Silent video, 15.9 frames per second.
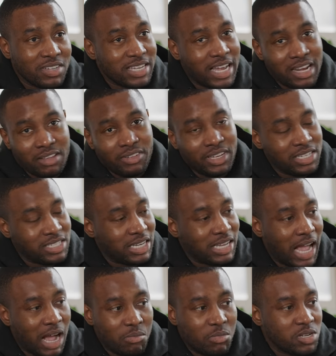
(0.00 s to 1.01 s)
other side of it is
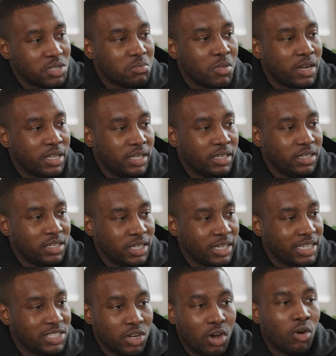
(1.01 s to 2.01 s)
how much money
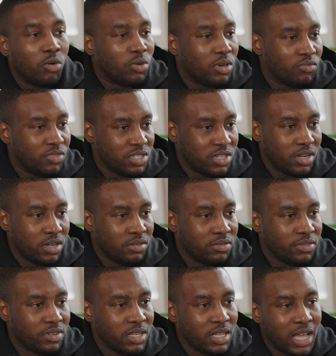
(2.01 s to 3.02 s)
you need to hold in
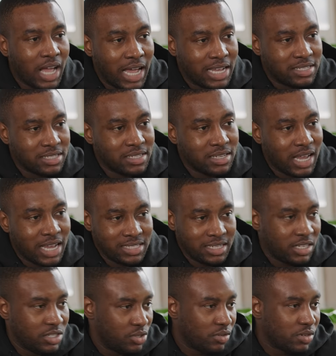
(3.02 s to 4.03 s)
reserve as as
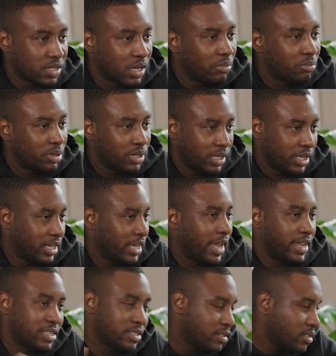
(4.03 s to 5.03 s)
an insurance company in
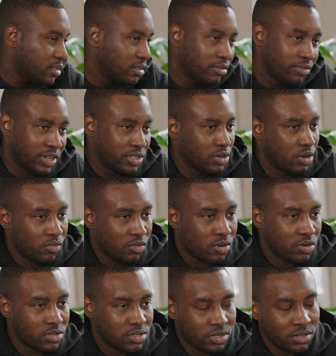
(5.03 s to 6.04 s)
case things go
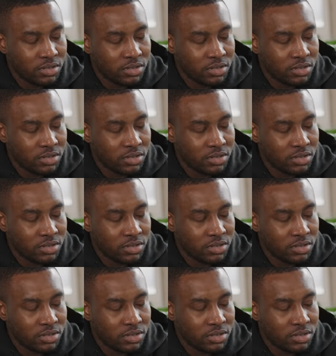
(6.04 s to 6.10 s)
wrong.